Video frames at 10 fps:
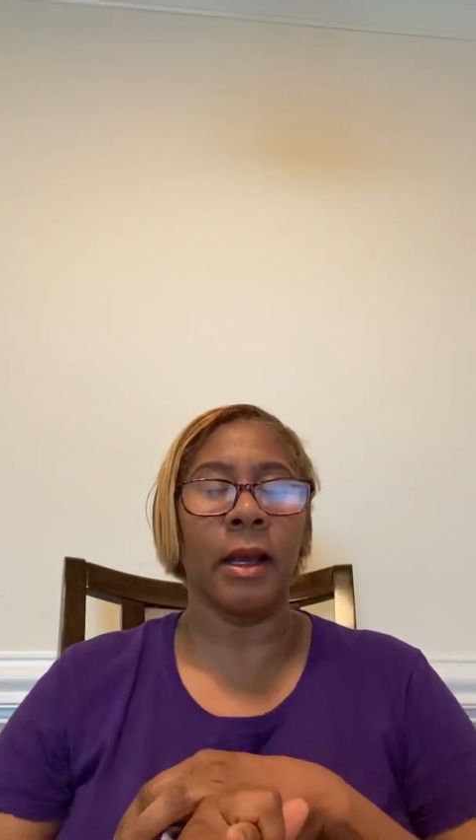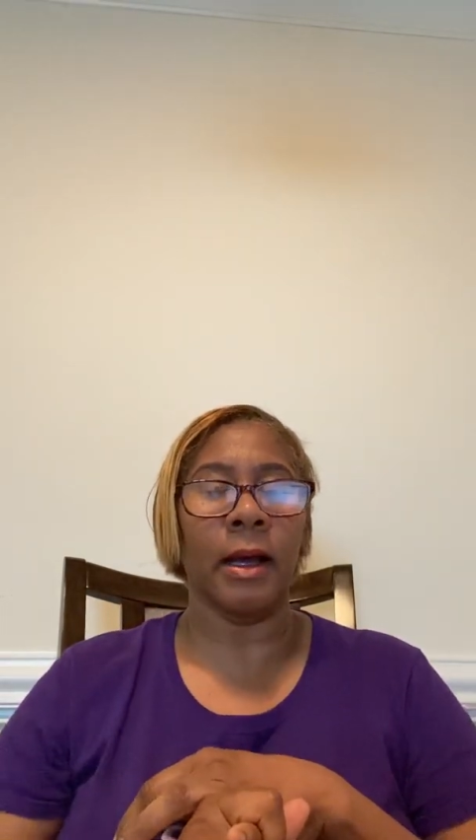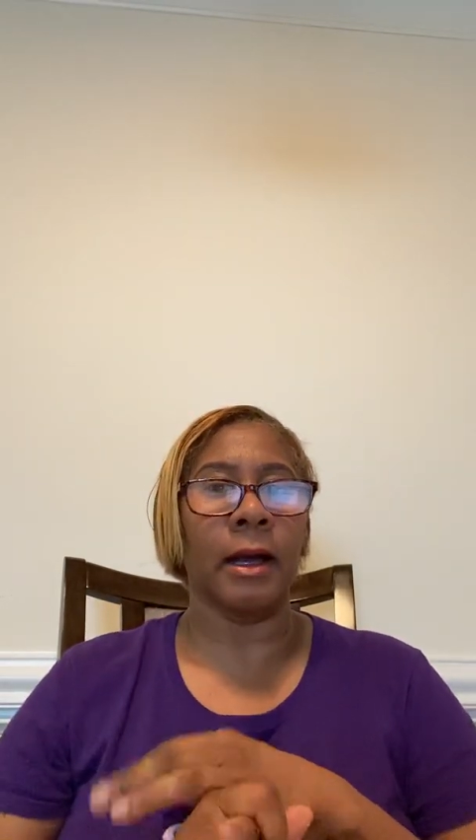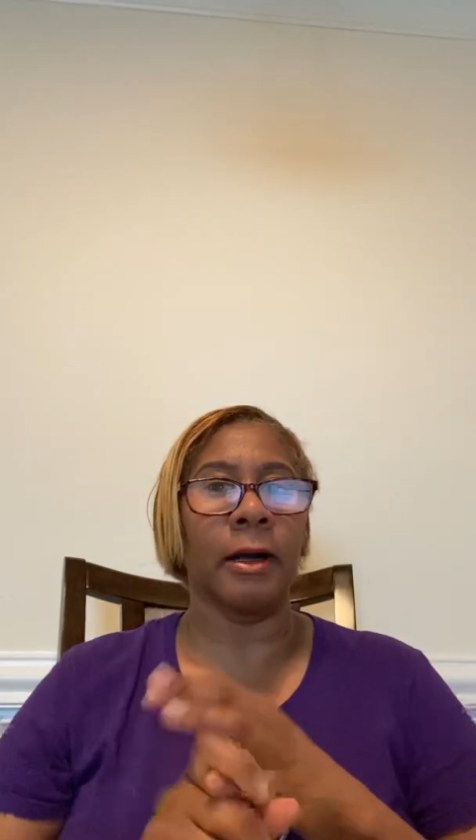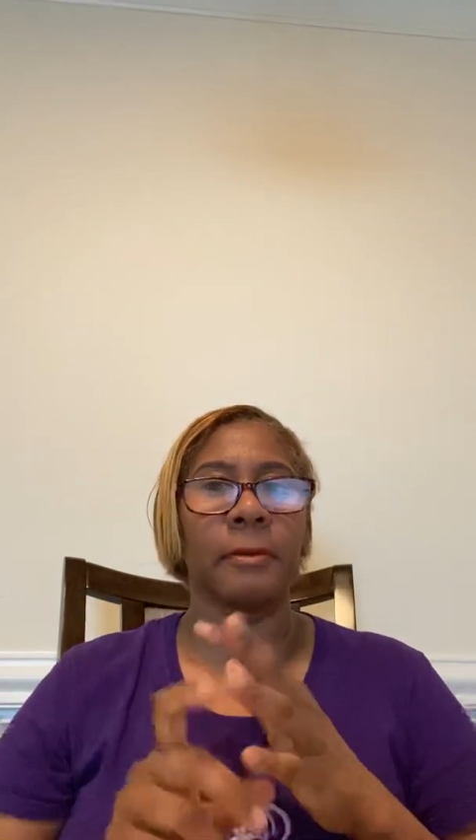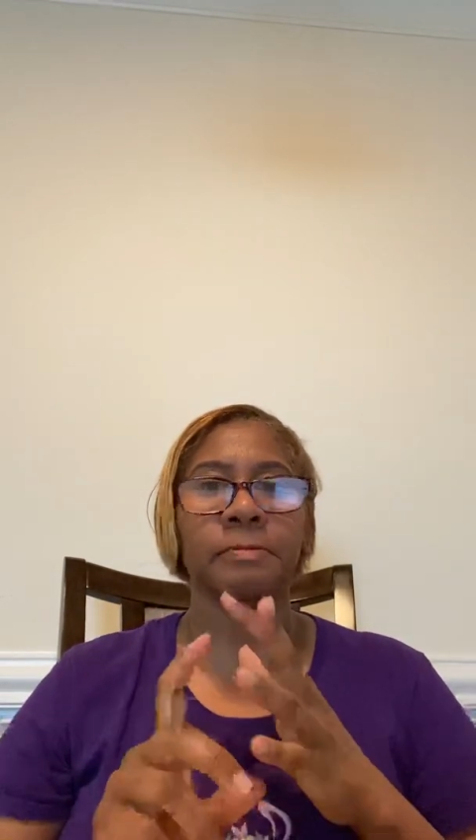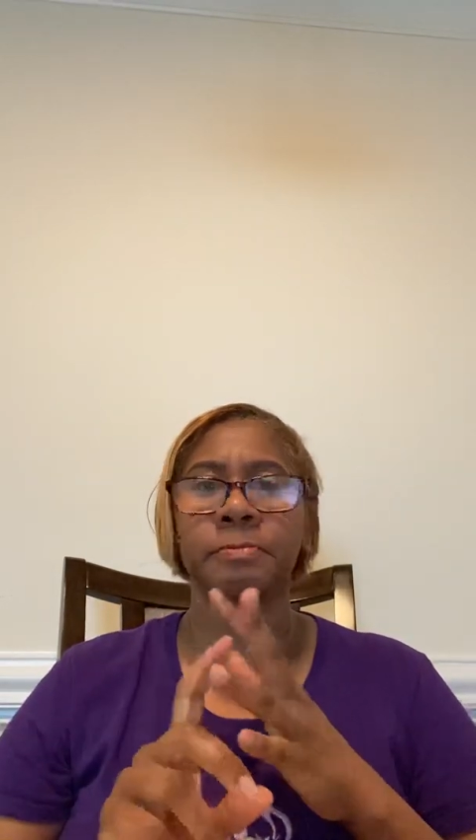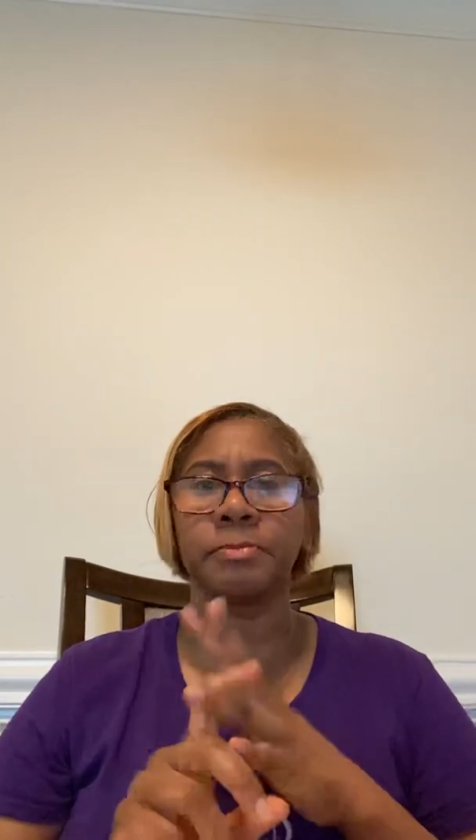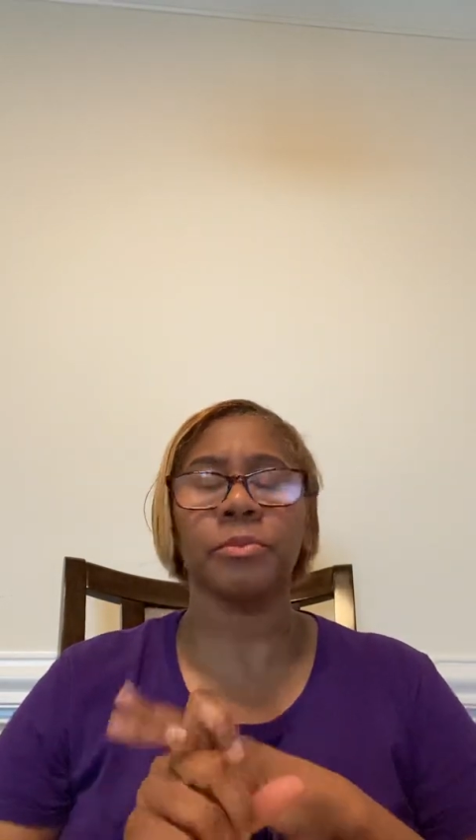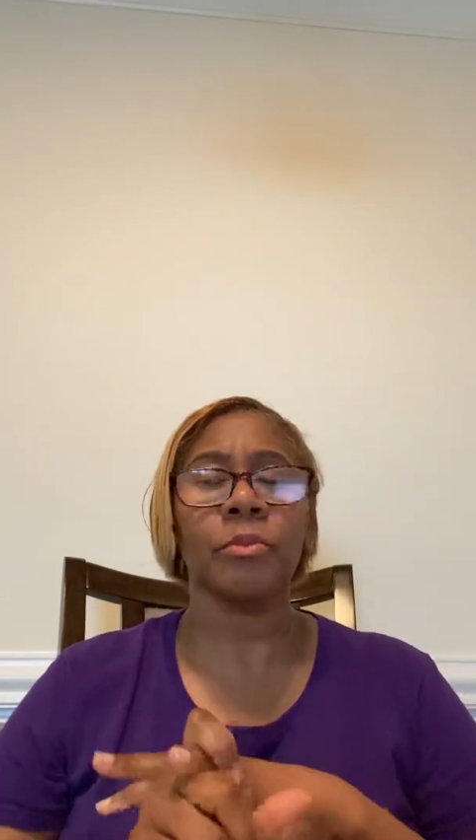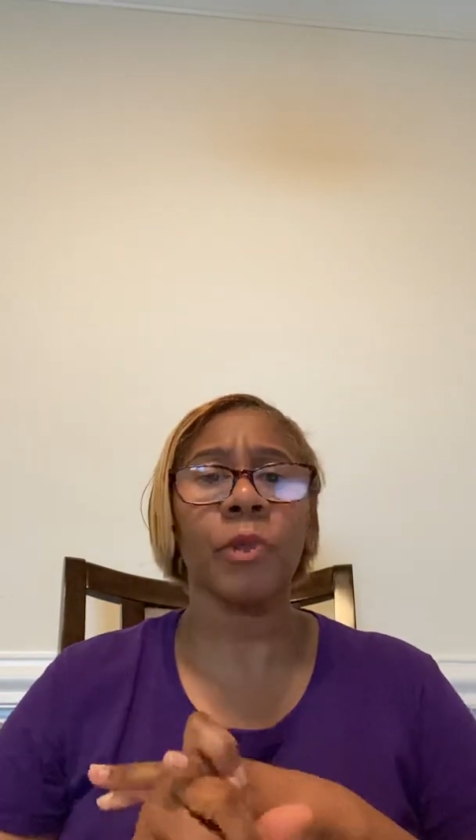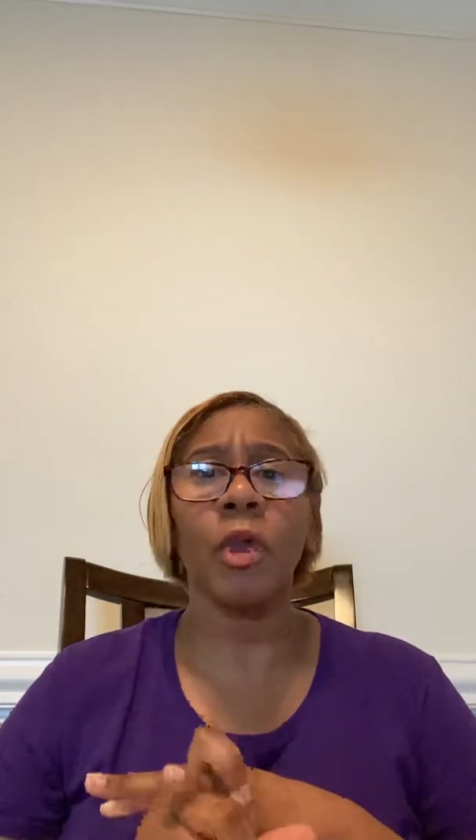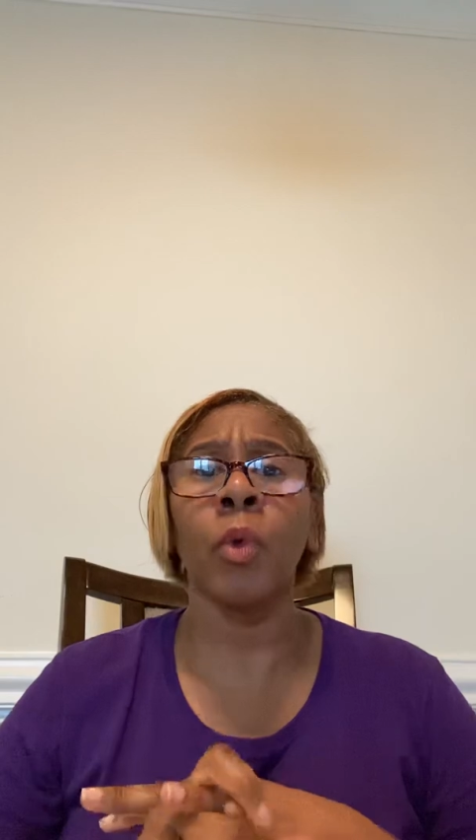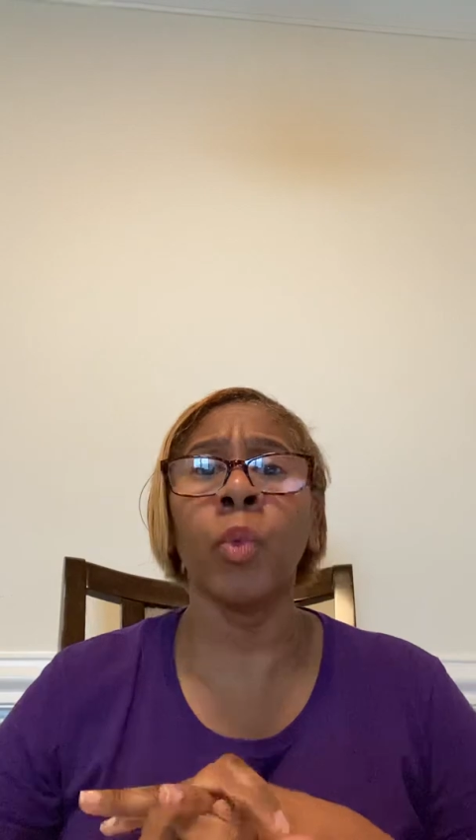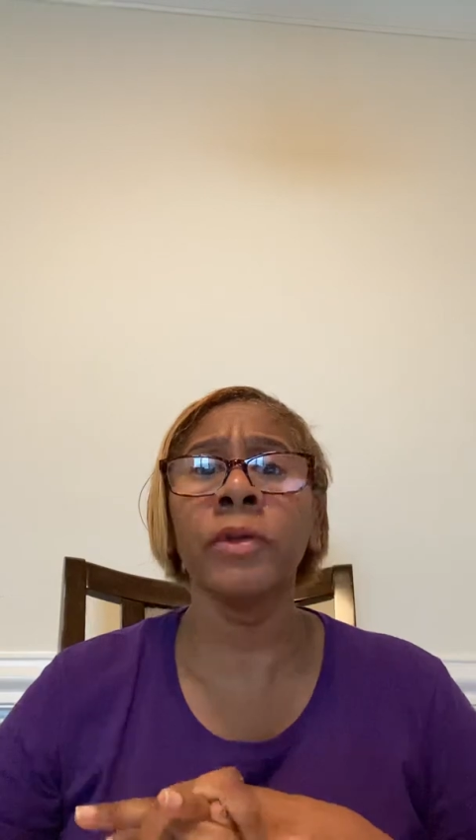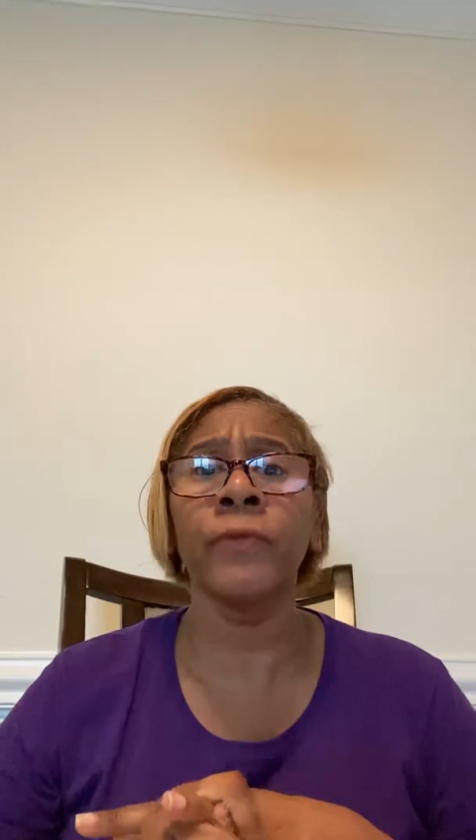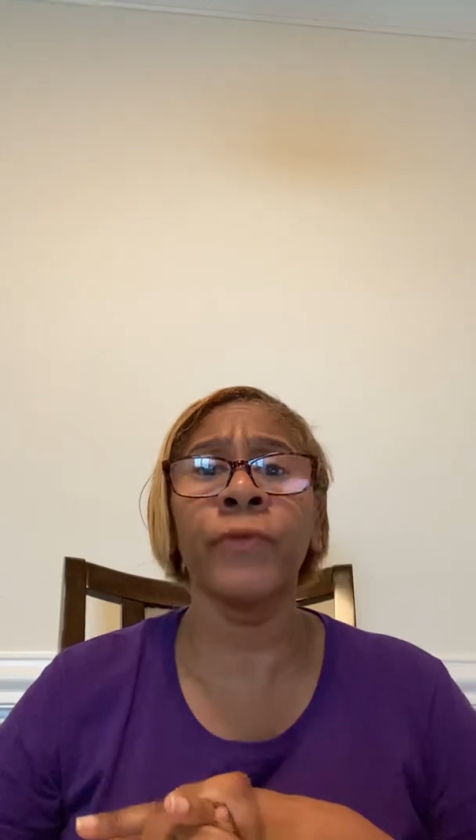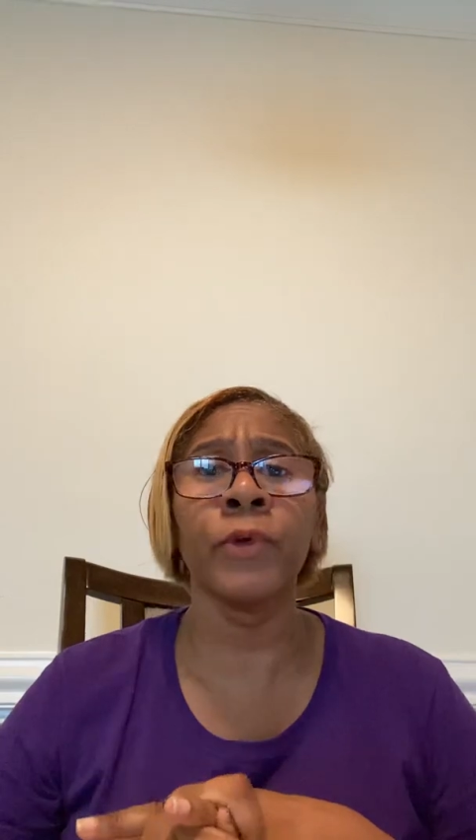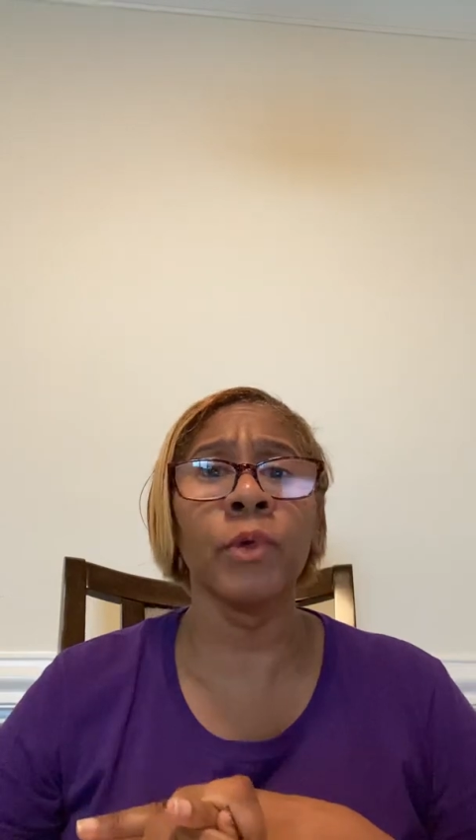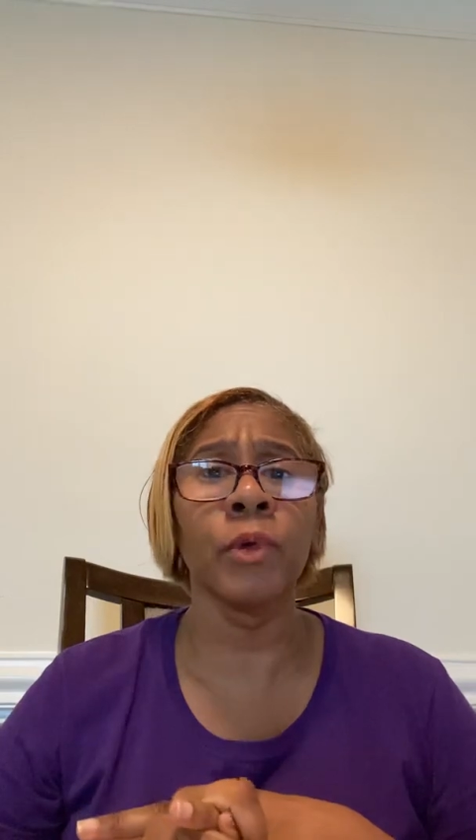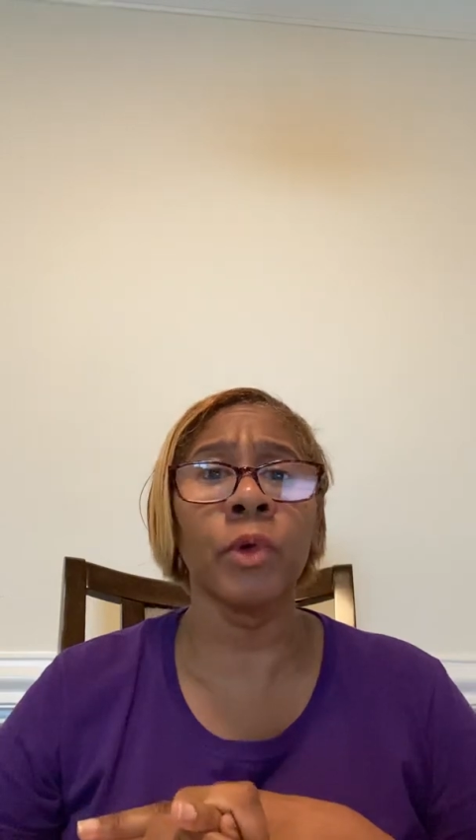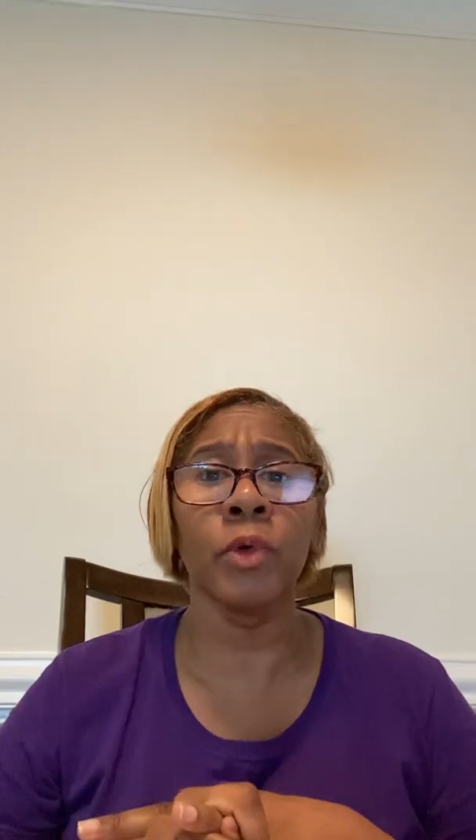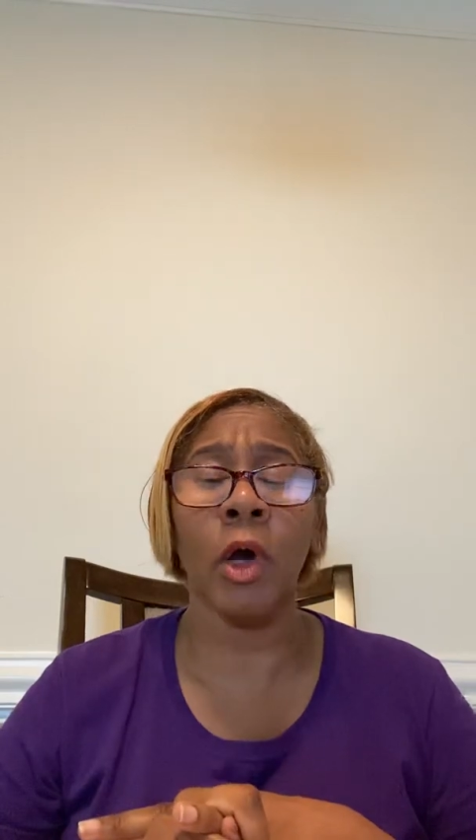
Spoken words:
What funeral